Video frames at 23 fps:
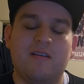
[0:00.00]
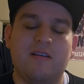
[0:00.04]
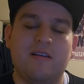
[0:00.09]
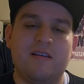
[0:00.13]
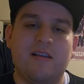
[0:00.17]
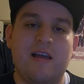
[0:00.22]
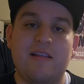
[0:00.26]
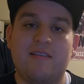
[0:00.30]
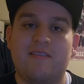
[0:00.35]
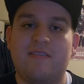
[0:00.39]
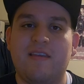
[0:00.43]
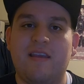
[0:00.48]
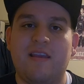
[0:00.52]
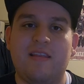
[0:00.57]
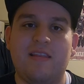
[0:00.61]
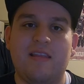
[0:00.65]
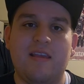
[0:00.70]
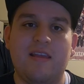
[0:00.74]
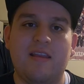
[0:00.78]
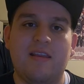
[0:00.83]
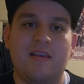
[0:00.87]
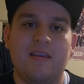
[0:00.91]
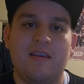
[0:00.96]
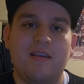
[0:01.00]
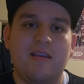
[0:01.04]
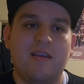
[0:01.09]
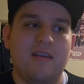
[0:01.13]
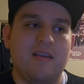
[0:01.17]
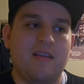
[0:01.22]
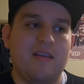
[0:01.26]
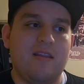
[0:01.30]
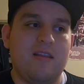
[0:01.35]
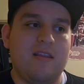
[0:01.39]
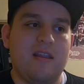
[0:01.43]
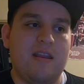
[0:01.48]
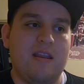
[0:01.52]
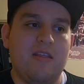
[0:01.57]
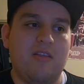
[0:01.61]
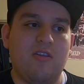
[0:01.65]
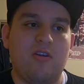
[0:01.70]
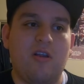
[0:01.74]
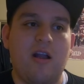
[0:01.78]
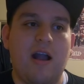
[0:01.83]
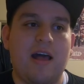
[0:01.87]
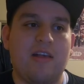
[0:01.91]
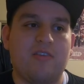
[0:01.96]
I'm not saying that in any of
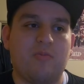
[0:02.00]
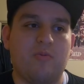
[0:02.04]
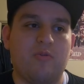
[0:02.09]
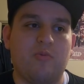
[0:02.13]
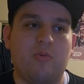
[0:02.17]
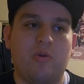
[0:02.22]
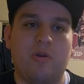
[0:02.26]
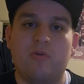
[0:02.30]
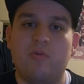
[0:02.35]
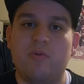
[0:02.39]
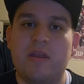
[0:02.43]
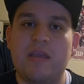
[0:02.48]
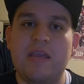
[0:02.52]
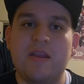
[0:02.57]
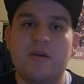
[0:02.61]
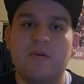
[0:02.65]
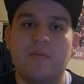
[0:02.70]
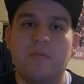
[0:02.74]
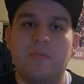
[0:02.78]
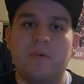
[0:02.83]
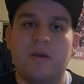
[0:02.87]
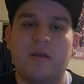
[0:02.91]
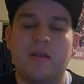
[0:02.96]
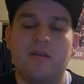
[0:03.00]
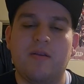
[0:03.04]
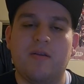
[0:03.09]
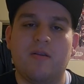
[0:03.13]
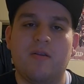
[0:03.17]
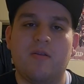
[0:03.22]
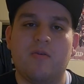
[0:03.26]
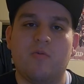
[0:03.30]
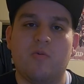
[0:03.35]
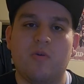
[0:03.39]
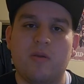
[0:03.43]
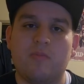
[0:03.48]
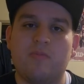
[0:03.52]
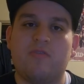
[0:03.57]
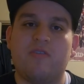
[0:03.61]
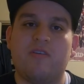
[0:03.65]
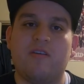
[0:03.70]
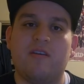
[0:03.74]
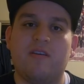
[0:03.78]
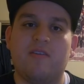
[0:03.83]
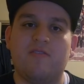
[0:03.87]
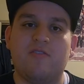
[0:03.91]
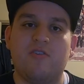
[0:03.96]
the gospels we don't need them, but what I'm
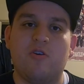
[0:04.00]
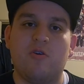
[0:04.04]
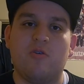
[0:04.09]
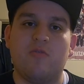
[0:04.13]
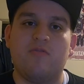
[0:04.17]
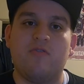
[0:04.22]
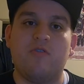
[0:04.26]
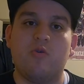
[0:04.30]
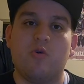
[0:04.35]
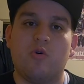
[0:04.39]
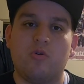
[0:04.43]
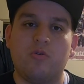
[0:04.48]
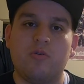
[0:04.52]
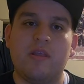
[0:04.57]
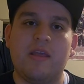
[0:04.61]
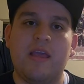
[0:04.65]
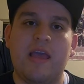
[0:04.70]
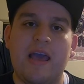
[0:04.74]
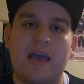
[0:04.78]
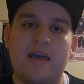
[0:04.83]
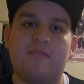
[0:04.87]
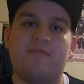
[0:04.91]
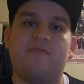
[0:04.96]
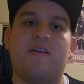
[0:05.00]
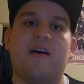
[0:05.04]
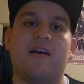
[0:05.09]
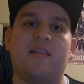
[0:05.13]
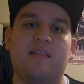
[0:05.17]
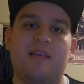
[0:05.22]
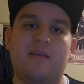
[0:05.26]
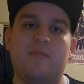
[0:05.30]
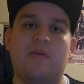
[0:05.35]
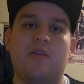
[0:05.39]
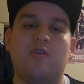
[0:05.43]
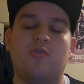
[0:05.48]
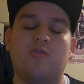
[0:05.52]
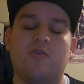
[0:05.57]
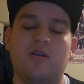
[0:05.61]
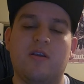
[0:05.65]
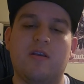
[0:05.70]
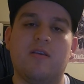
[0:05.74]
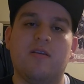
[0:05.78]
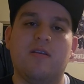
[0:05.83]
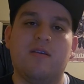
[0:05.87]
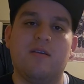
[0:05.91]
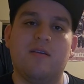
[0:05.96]
saying is if you only had Philemon, you
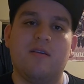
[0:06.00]
can